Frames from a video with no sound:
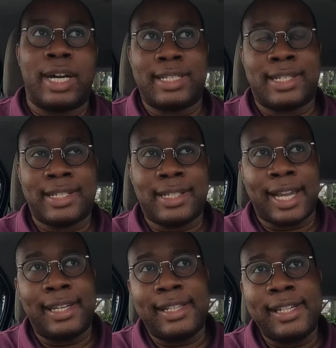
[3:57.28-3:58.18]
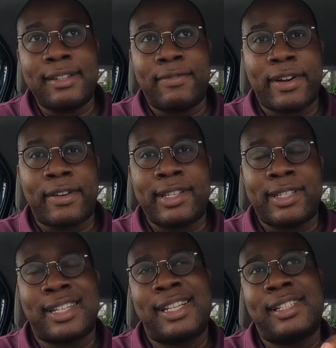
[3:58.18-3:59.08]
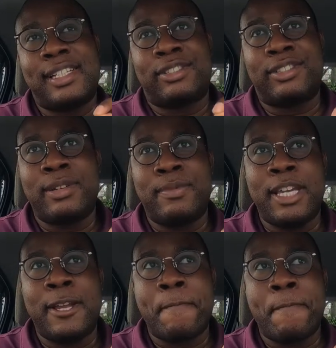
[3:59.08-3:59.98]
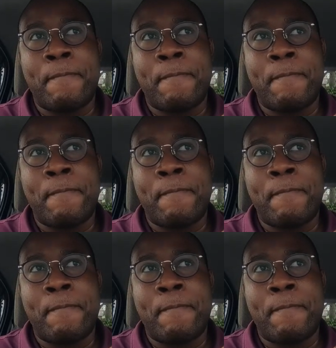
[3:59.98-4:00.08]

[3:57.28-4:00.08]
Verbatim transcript: a slightly, very slightly creamy,